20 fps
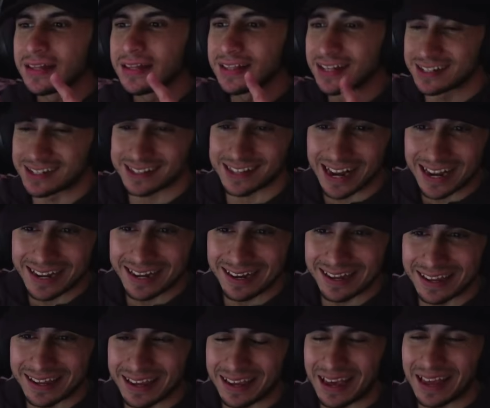The
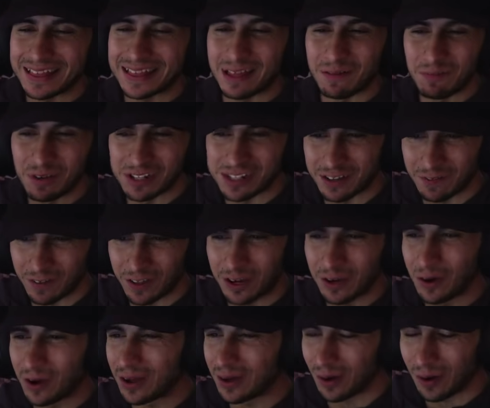styling, the music
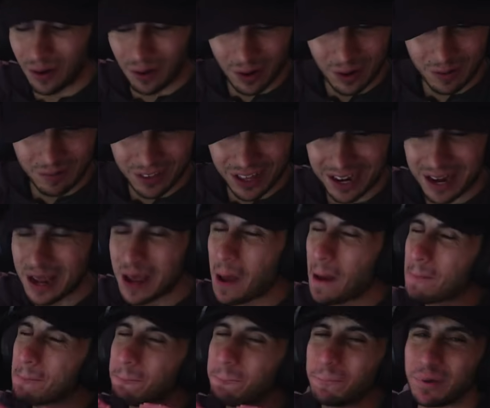video, all of that,
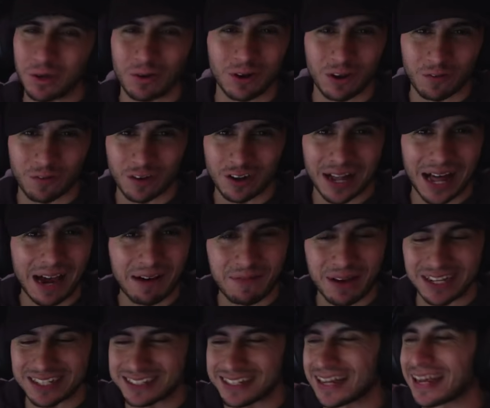beautiful,
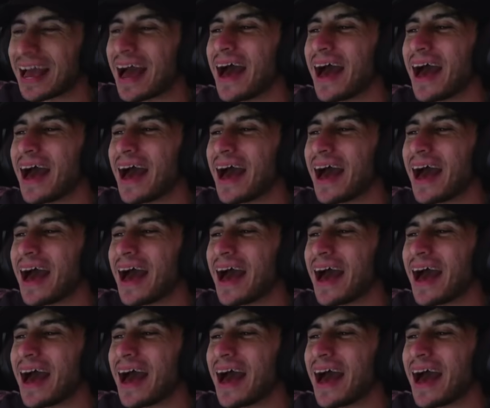amazing.